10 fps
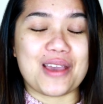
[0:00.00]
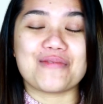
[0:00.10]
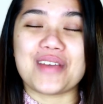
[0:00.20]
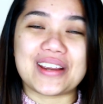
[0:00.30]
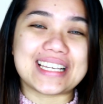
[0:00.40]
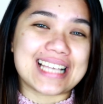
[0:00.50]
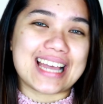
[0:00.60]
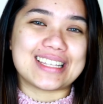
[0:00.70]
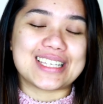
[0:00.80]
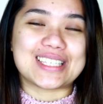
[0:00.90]
I'm very
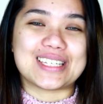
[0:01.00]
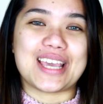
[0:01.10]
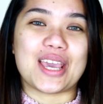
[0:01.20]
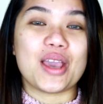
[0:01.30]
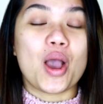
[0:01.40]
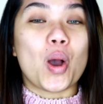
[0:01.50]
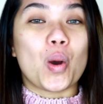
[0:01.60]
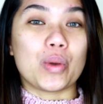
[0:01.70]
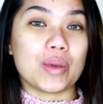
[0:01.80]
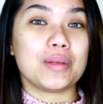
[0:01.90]
excited because today
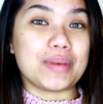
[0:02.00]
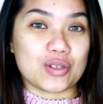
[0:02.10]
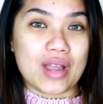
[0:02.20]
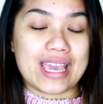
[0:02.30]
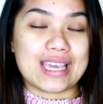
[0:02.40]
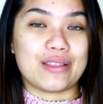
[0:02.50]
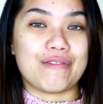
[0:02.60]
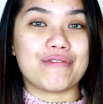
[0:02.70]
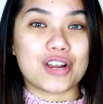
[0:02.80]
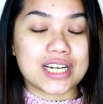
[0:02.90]
we will be trying the
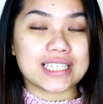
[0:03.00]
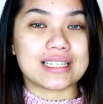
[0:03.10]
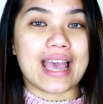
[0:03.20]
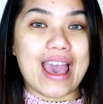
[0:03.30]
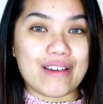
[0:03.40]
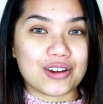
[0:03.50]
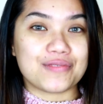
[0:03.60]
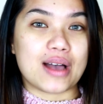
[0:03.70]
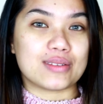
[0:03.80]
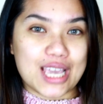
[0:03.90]
first ever
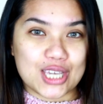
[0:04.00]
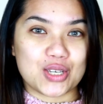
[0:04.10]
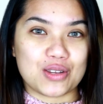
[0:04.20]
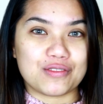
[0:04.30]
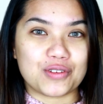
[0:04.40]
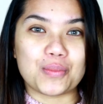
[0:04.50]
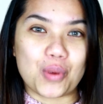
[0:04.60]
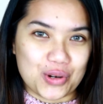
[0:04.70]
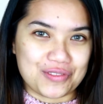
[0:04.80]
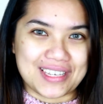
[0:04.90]
foundation from
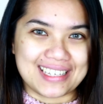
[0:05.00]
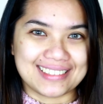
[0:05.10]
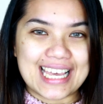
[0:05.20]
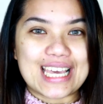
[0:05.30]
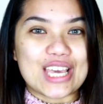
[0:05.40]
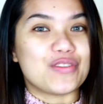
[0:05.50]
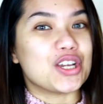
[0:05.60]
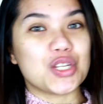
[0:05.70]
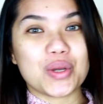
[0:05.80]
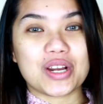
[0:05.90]
Morphe. If
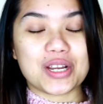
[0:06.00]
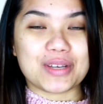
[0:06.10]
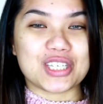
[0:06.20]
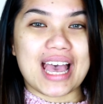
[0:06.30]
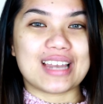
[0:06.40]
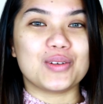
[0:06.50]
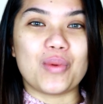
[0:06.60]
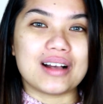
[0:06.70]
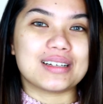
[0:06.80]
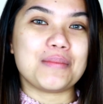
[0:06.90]
you're new here on my channel,
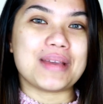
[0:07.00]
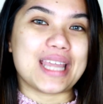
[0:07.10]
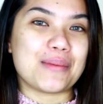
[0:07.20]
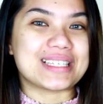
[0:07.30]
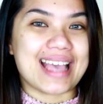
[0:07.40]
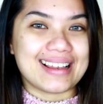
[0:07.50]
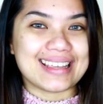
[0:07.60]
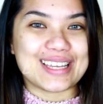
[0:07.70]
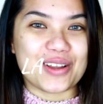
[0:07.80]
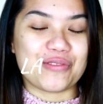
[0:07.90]
welcome. My name is
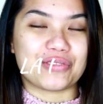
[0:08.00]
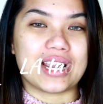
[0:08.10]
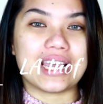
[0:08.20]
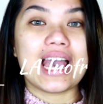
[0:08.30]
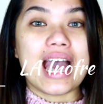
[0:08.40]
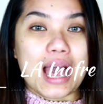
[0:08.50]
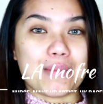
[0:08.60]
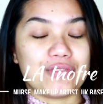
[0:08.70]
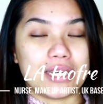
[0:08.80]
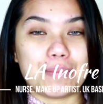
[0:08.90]
Inofre. I'm
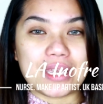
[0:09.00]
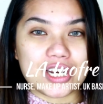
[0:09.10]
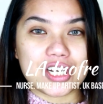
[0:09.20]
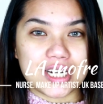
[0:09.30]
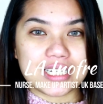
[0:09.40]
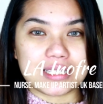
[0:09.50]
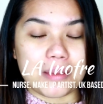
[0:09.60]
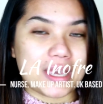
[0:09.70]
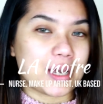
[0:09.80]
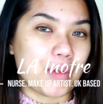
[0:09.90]
a Filipino nurse, a
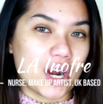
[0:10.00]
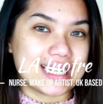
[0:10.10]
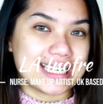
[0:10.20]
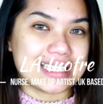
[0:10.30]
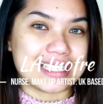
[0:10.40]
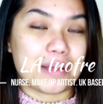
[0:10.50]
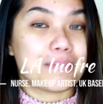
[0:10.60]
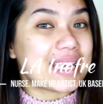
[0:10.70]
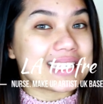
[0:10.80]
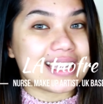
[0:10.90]
makeup artist, and I'm
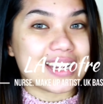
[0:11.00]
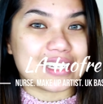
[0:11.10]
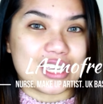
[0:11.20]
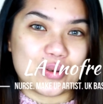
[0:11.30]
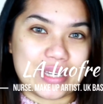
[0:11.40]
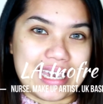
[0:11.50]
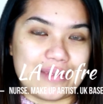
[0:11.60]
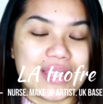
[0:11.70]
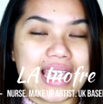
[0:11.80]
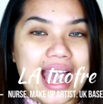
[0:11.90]
based here in the UK.
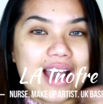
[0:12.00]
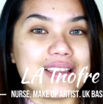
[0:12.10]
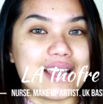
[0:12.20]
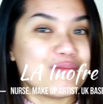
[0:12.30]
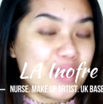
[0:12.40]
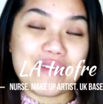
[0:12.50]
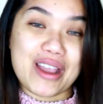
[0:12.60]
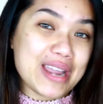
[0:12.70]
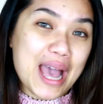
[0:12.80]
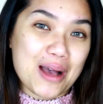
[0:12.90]
And I'll be
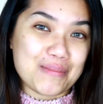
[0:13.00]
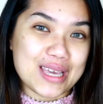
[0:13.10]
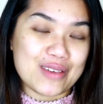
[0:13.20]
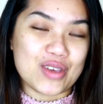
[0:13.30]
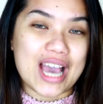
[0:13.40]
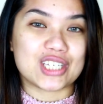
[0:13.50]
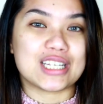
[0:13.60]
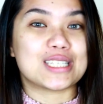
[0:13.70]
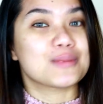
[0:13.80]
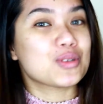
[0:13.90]
very happy if you
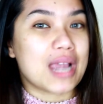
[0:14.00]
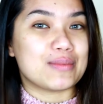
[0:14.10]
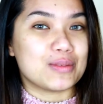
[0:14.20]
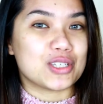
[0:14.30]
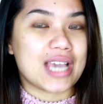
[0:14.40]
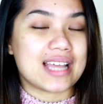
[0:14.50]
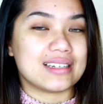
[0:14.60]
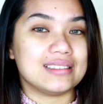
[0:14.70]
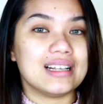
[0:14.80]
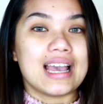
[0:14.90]
actually subscribe to my
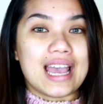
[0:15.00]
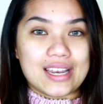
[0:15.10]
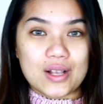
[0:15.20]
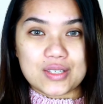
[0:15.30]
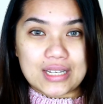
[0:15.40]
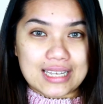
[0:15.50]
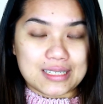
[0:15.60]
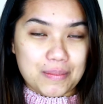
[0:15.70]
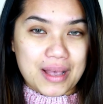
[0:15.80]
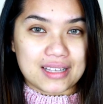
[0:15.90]
channel and also click
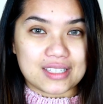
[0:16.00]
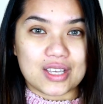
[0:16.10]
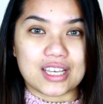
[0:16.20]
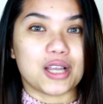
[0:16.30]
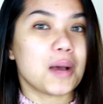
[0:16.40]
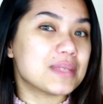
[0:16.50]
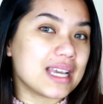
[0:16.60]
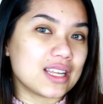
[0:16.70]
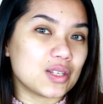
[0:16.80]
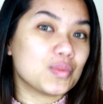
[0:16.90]
the bell so you get
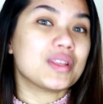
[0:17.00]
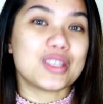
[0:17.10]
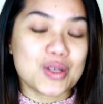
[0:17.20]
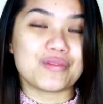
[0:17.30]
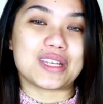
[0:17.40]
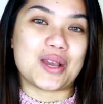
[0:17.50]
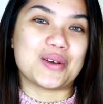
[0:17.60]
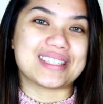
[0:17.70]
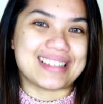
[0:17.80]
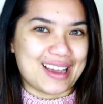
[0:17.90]
updated with the new
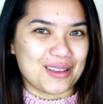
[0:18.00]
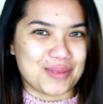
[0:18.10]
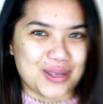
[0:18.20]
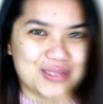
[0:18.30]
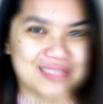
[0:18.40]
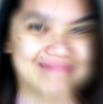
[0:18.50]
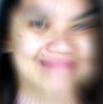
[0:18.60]
videos that I upload.